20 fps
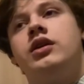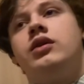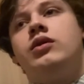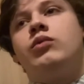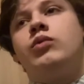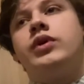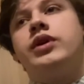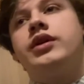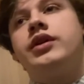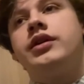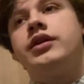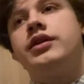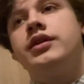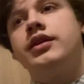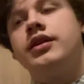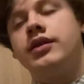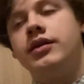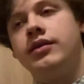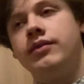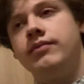when
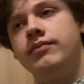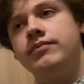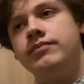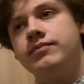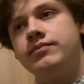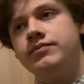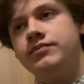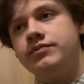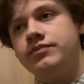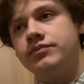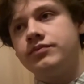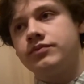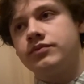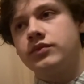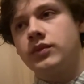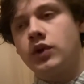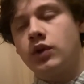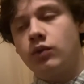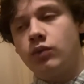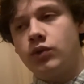
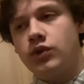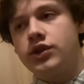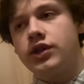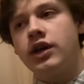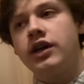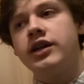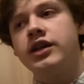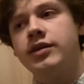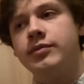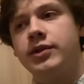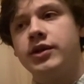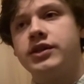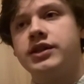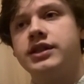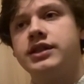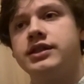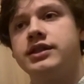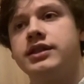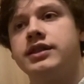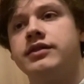we're talking about
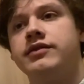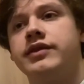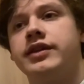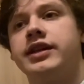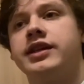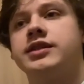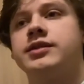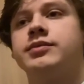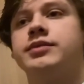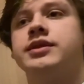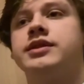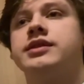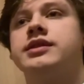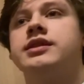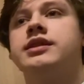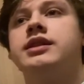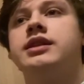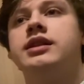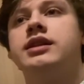these advancements,